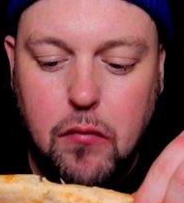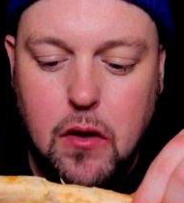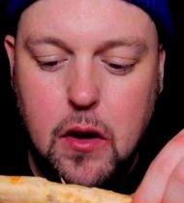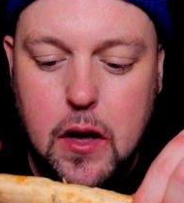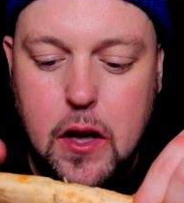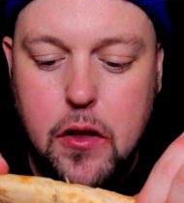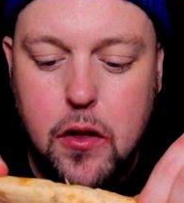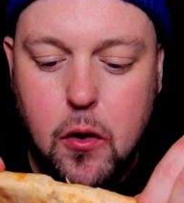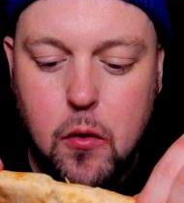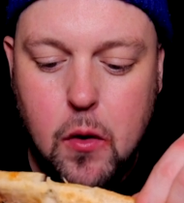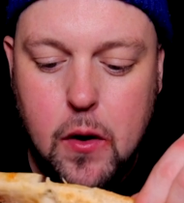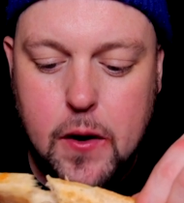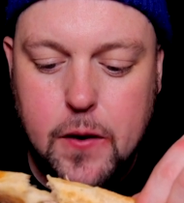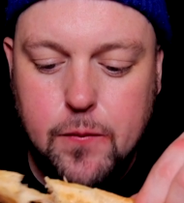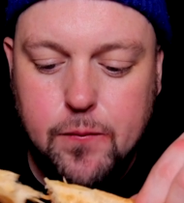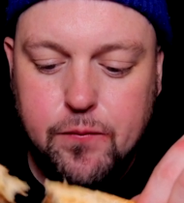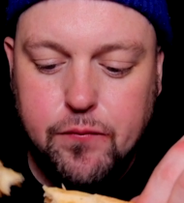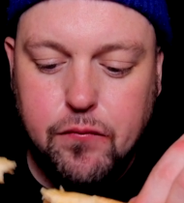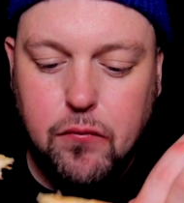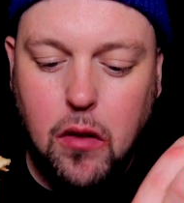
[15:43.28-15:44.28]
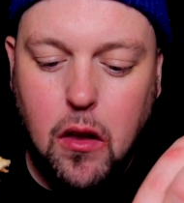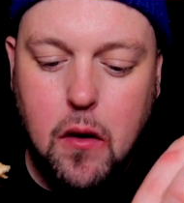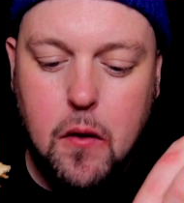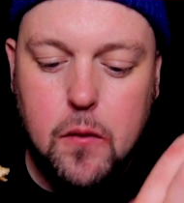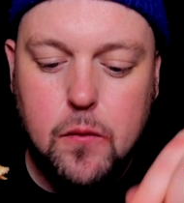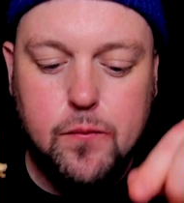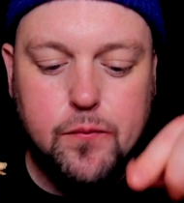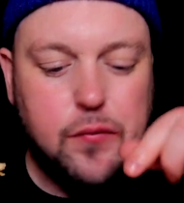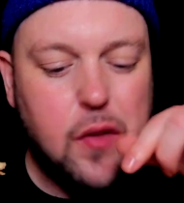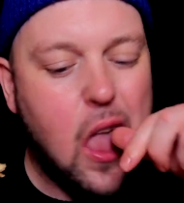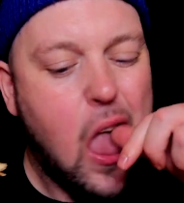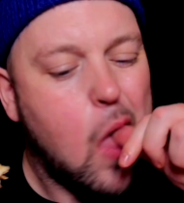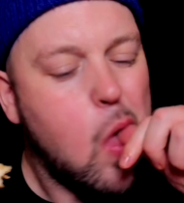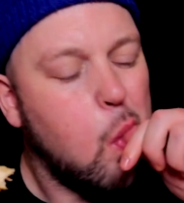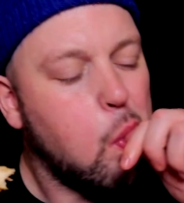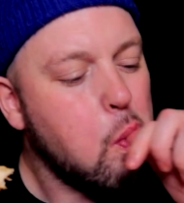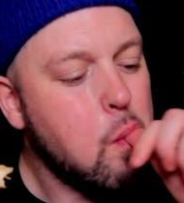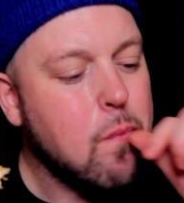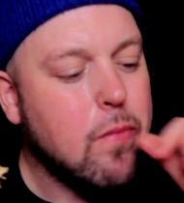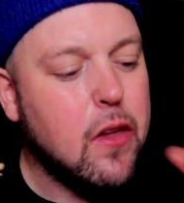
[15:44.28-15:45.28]
either way,
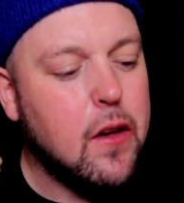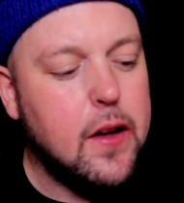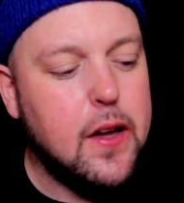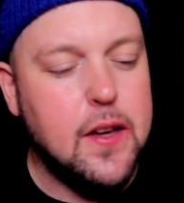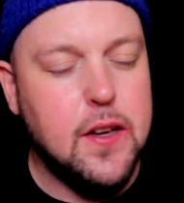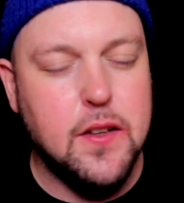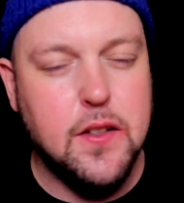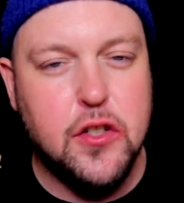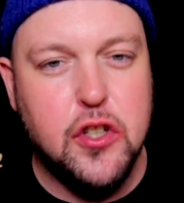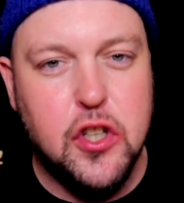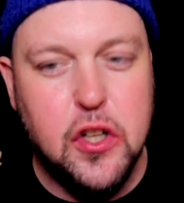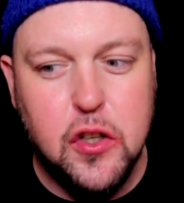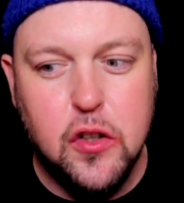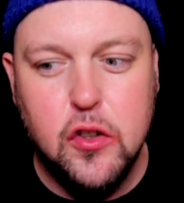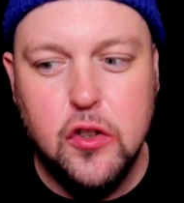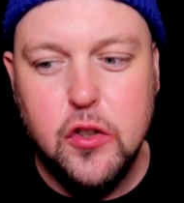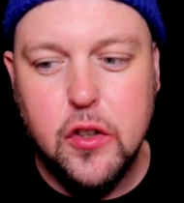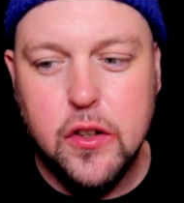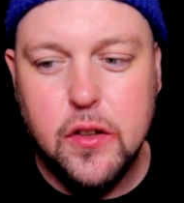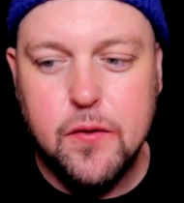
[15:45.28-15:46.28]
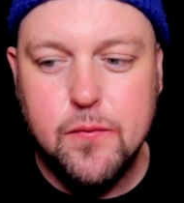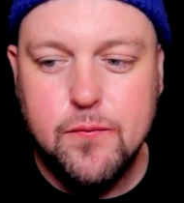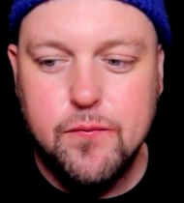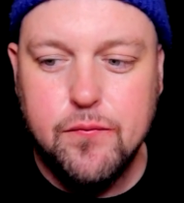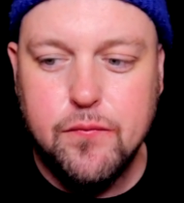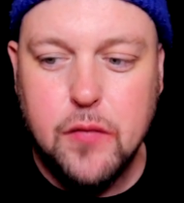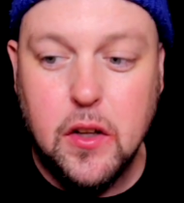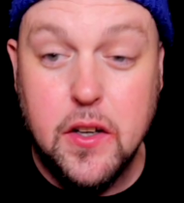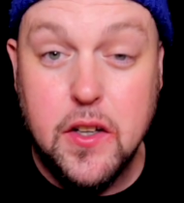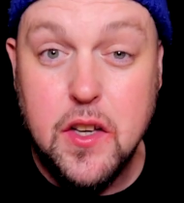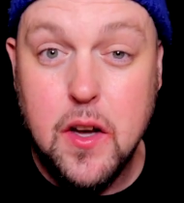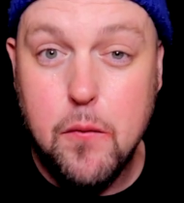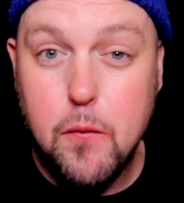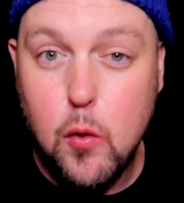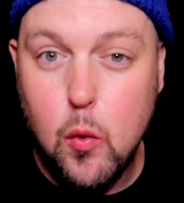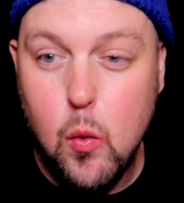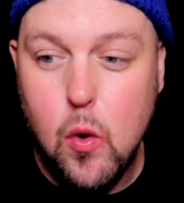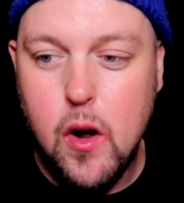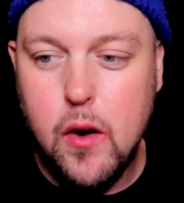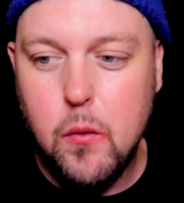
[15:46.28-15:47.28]
his children, except for
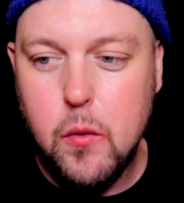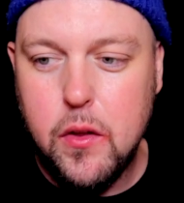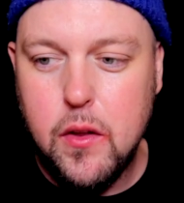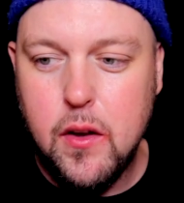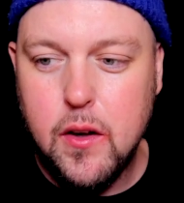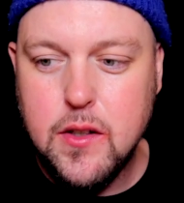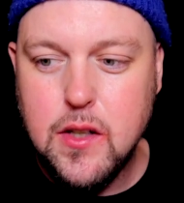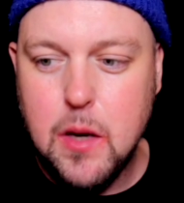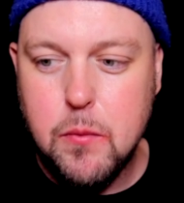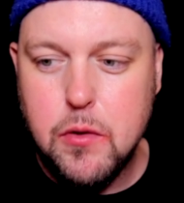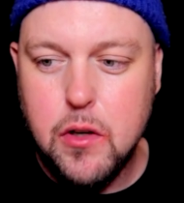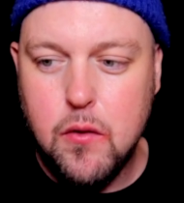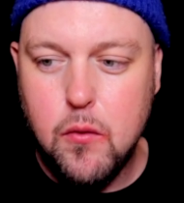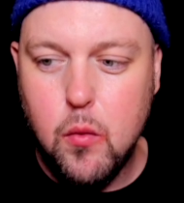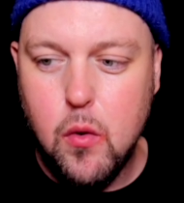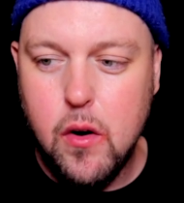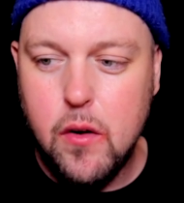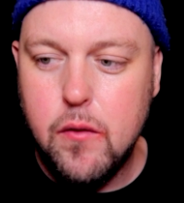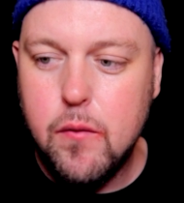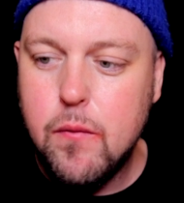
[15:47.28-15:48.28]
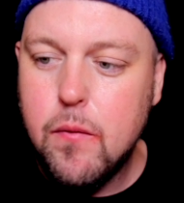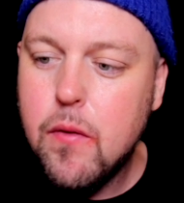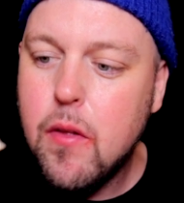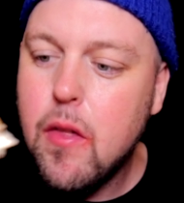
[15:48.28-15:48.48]
one, with the exception of one,